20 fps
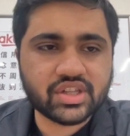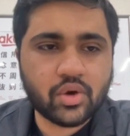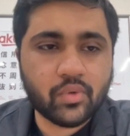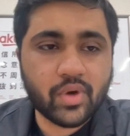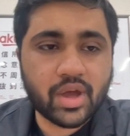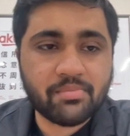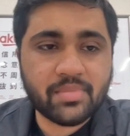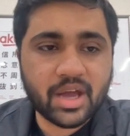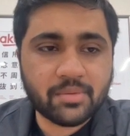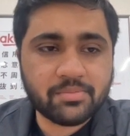the
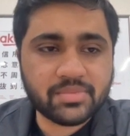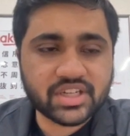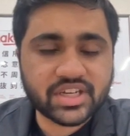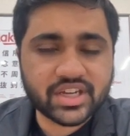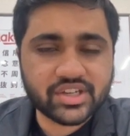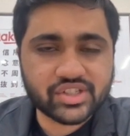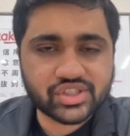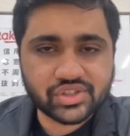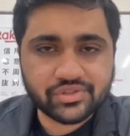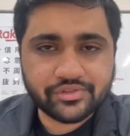web
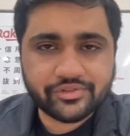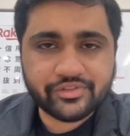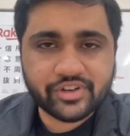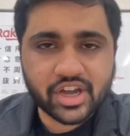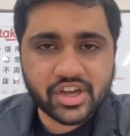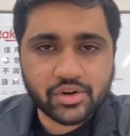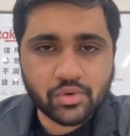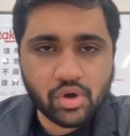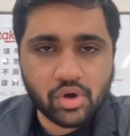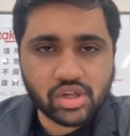application
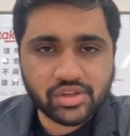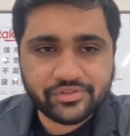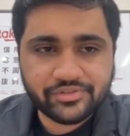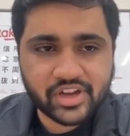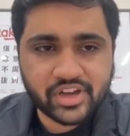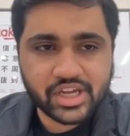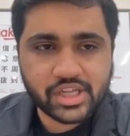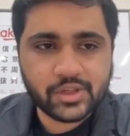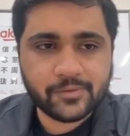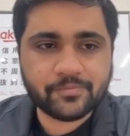firewall
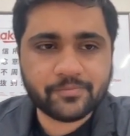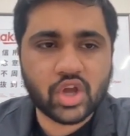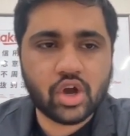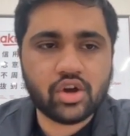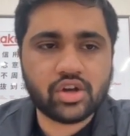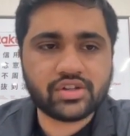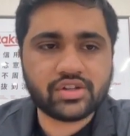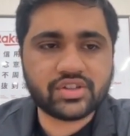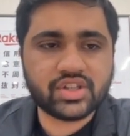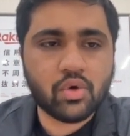file,
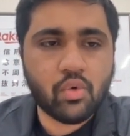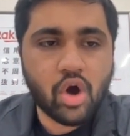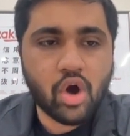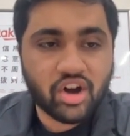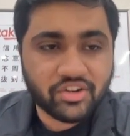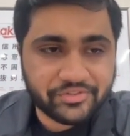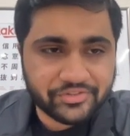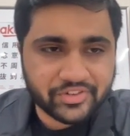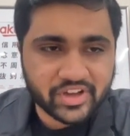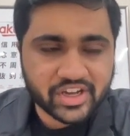or the WAF
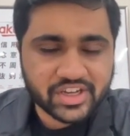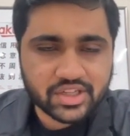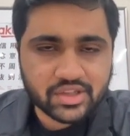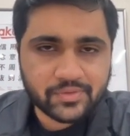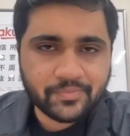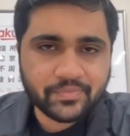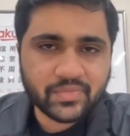file,